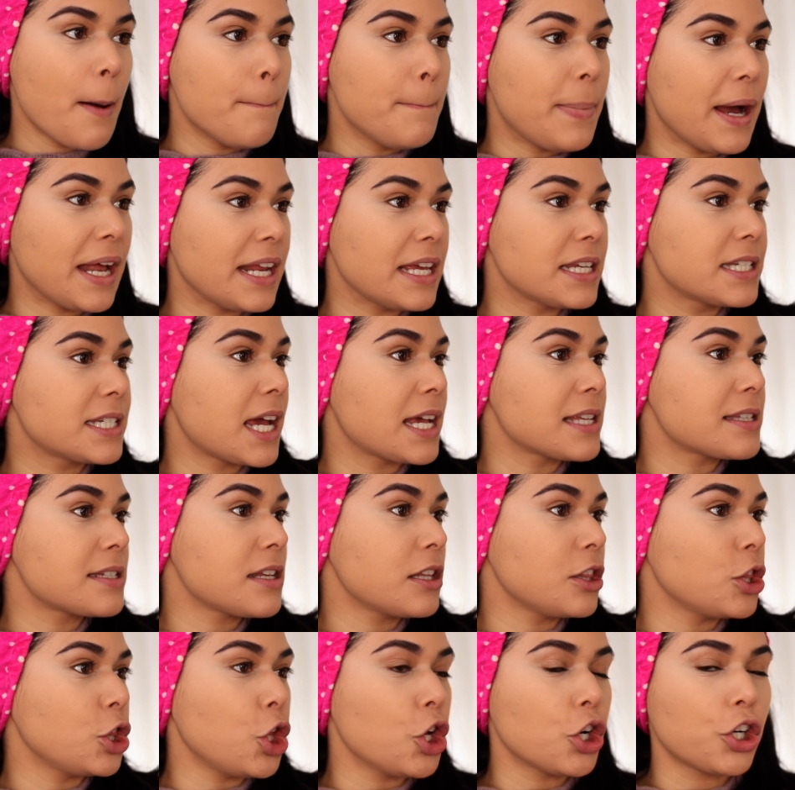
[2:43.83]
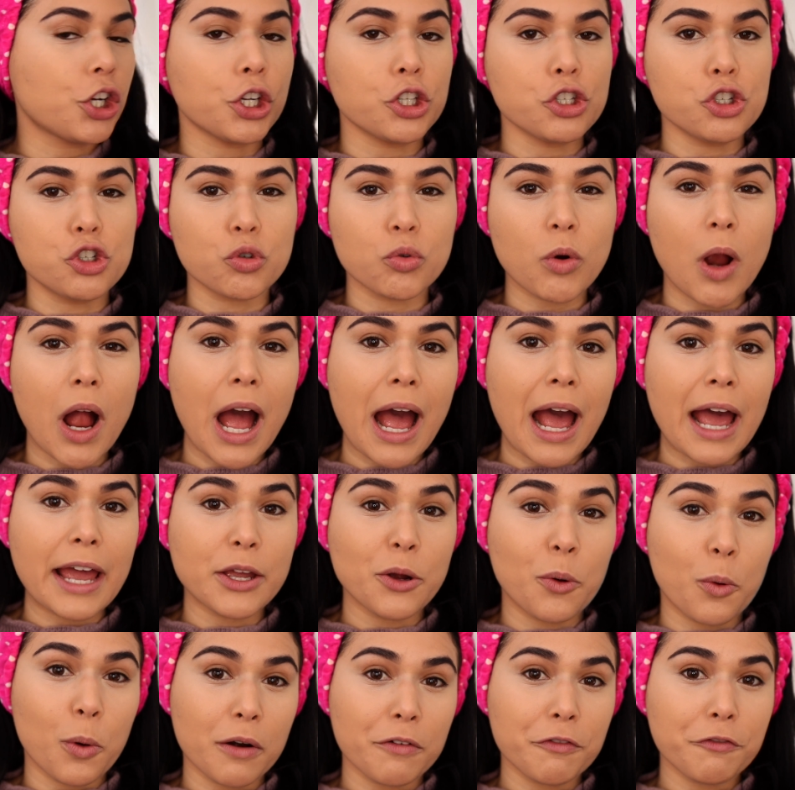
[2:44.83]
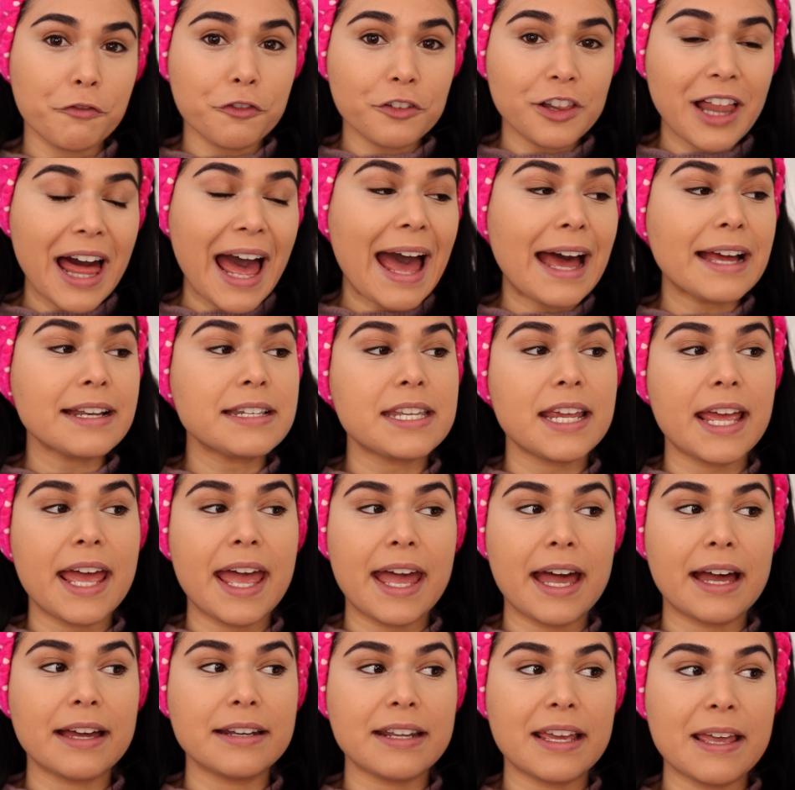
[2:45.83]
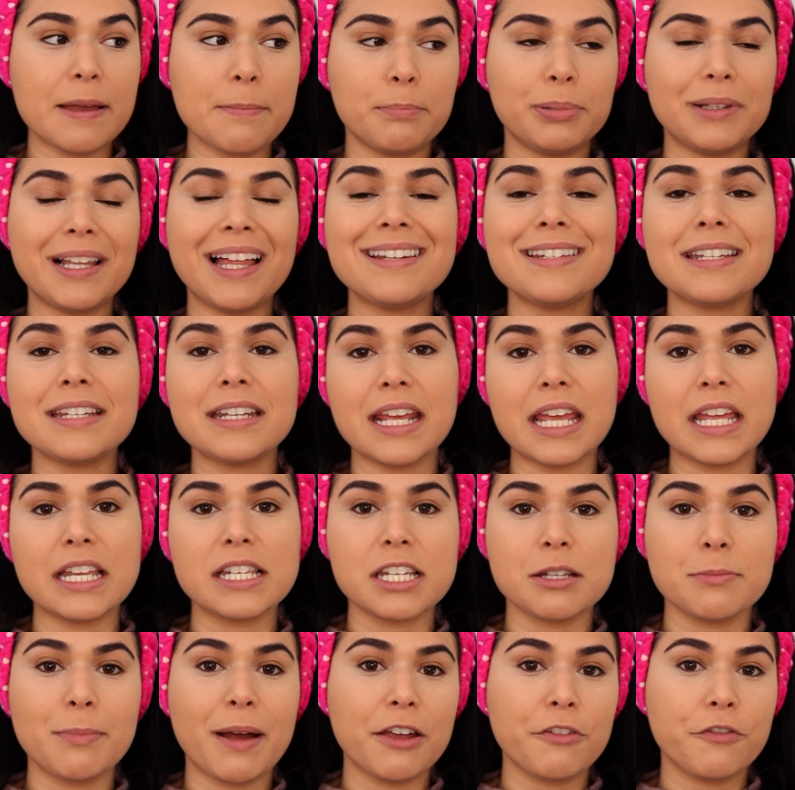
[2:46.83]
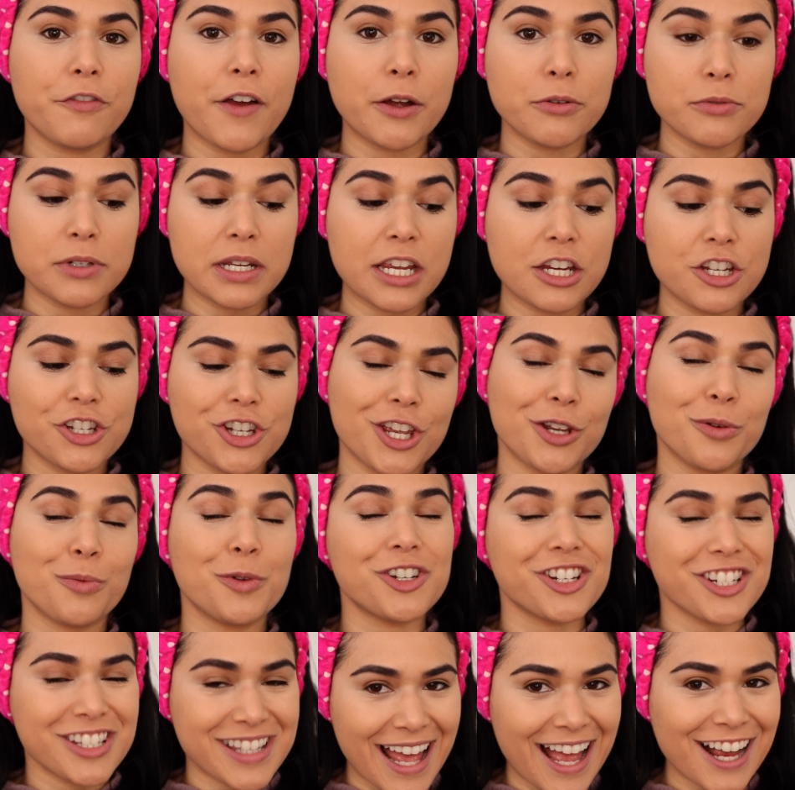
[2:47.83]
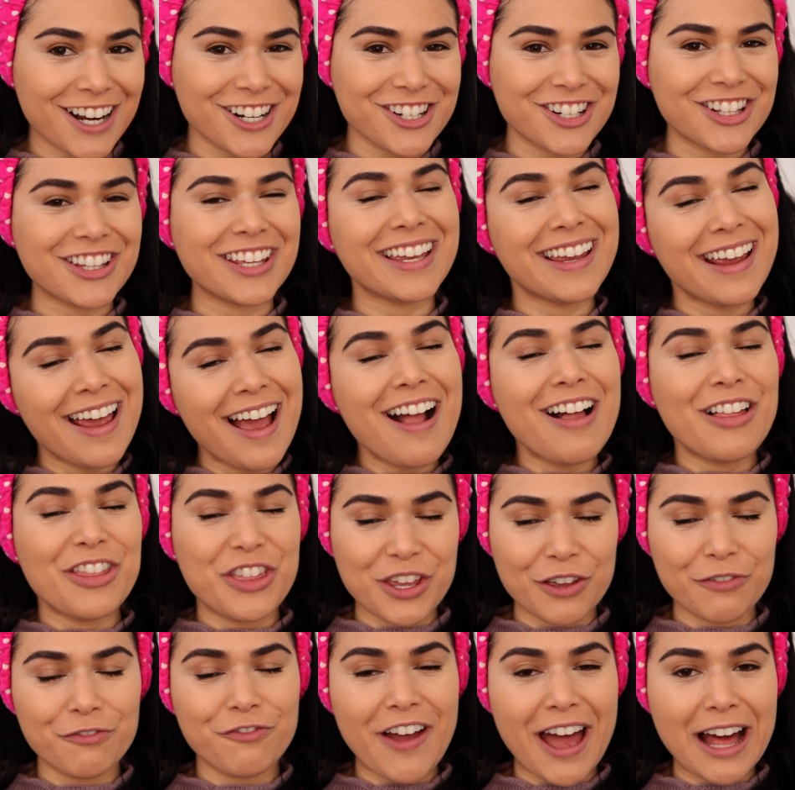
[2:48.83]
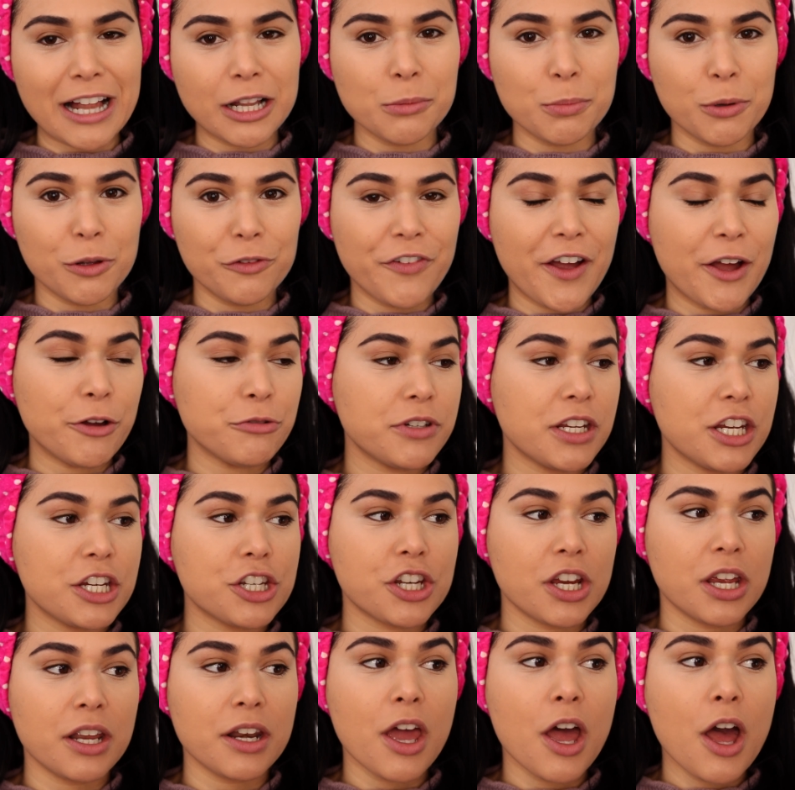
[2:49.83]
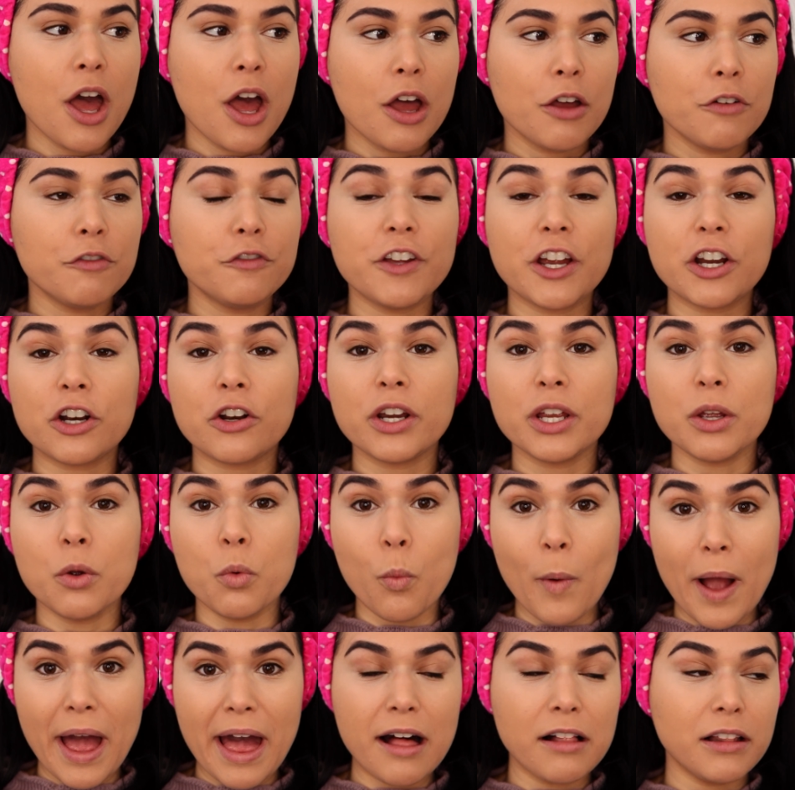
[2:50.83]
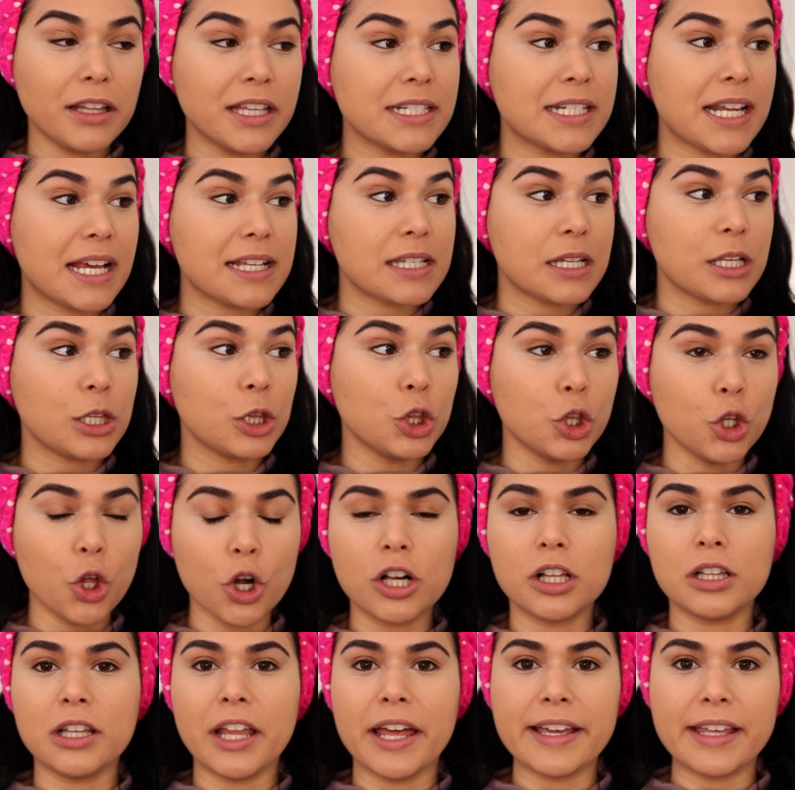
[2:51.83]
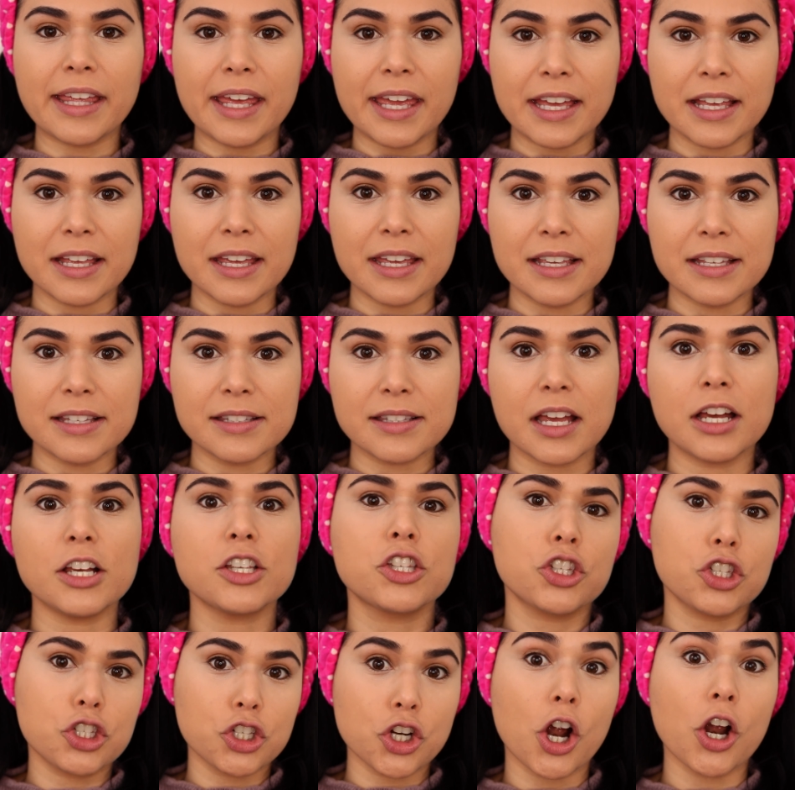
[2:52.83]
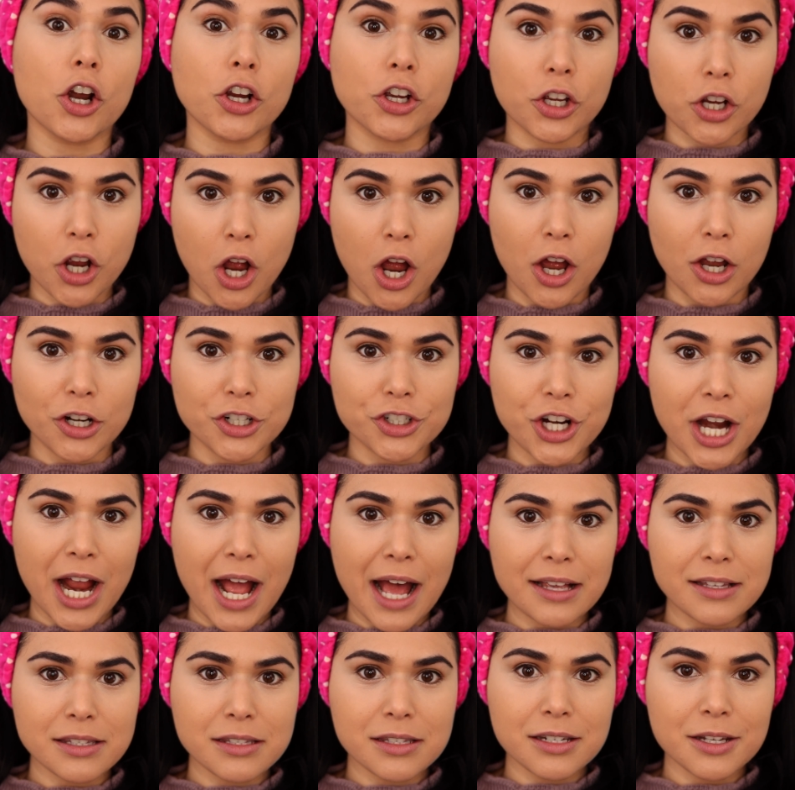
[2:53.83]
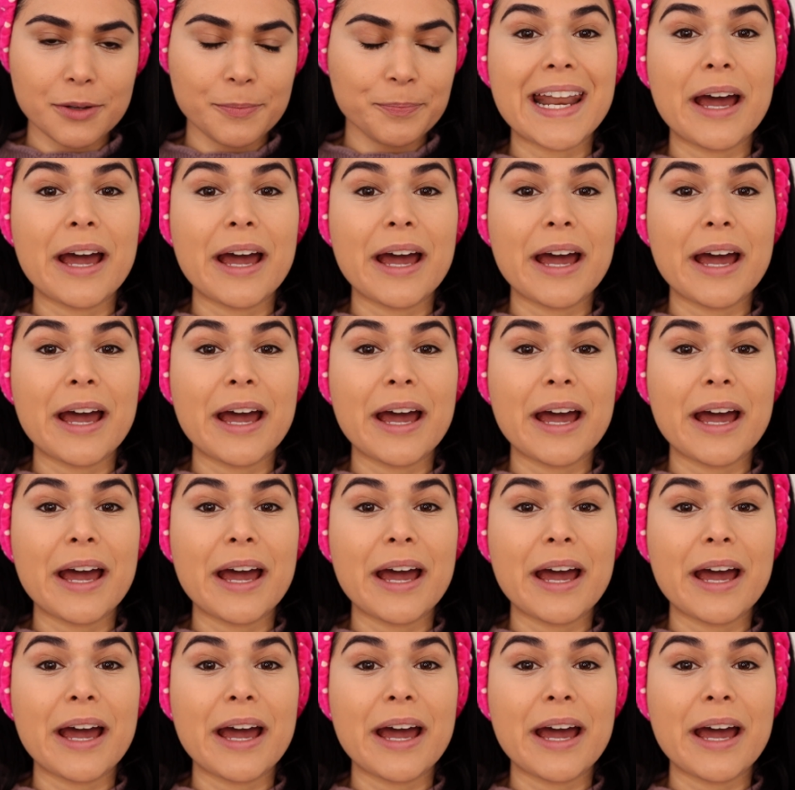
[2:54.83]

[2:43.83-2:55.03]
but it doesn't look dry or flat, and it blended into my foundation, which is actually the Infallible Foundation, very well. It doesn't look like it is a stark contrast.